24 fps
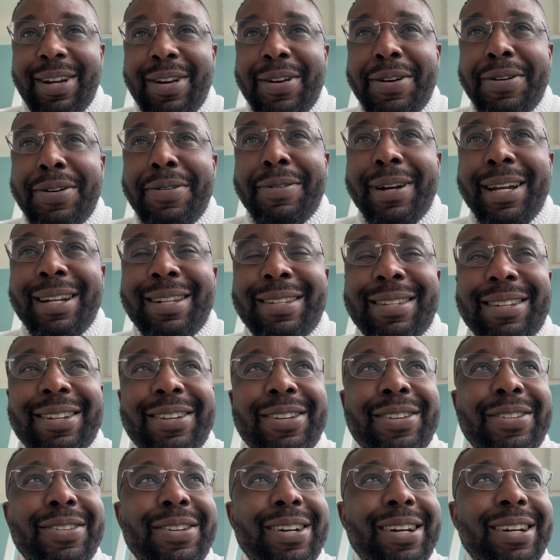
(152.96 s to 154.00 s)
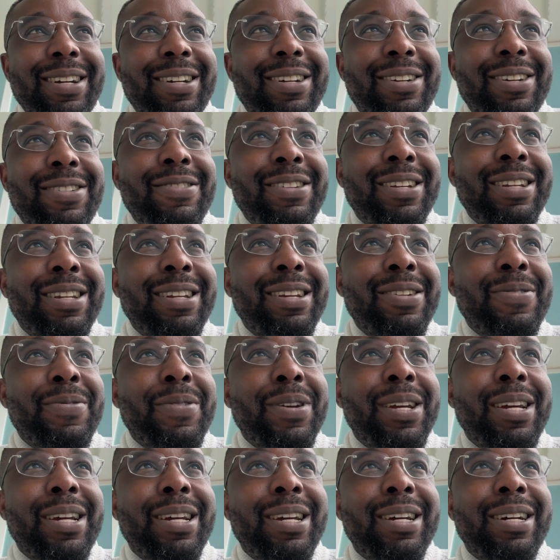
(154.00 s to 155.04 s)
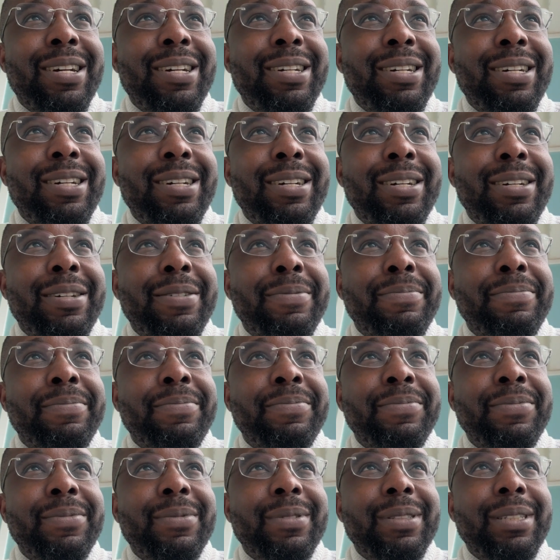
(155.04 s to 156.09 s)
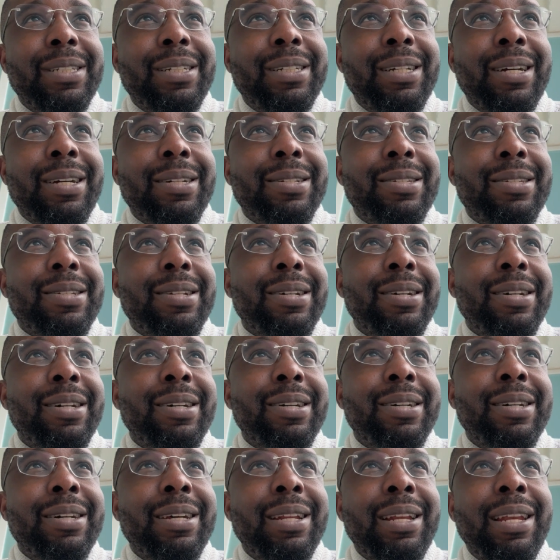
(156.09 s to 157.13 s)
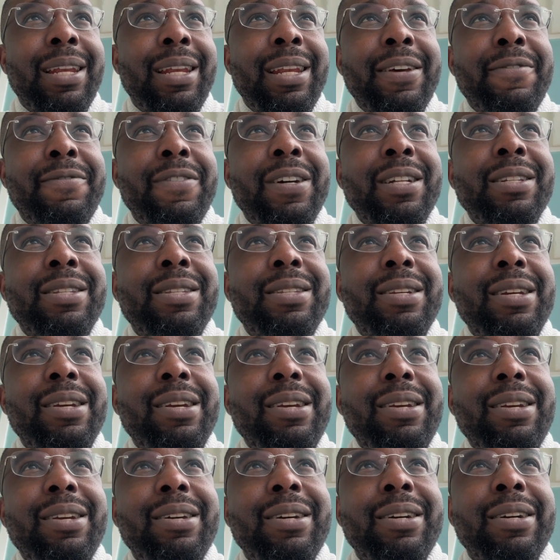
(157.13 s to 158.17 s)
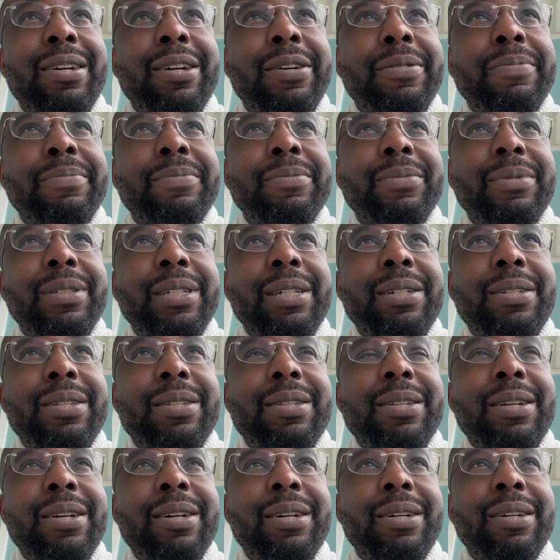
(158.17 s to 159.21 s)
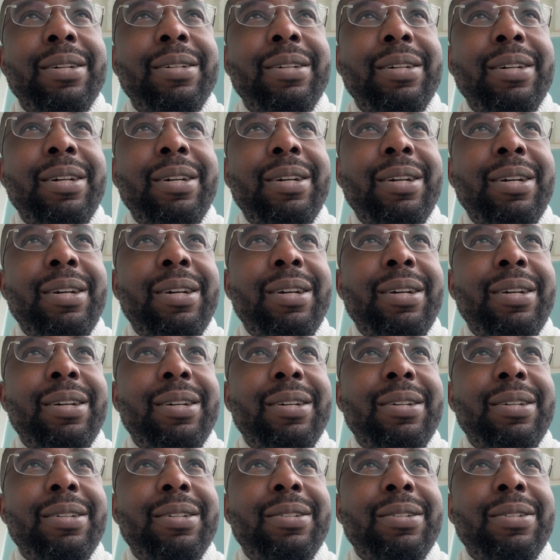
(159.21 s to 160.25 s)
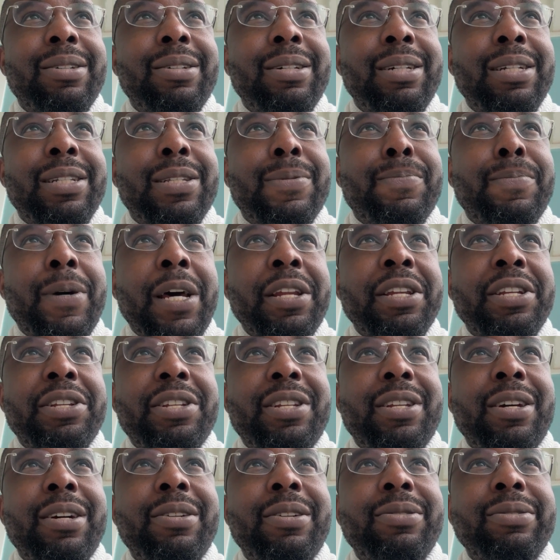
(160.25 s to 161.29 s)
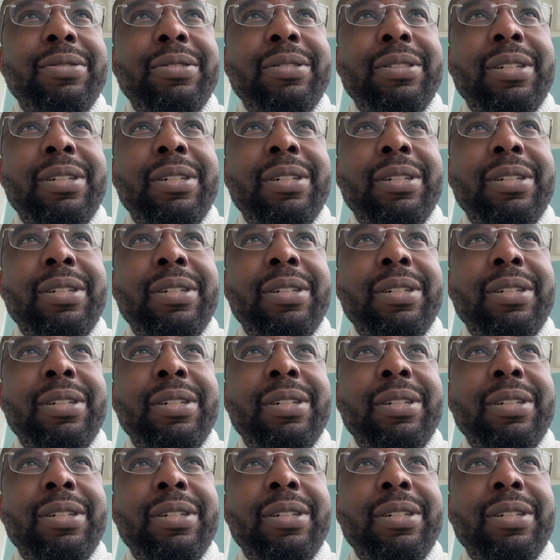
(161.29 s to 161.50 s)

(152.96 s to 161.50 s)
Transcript: All right. So currently we are at Levante. It's a Spanish town.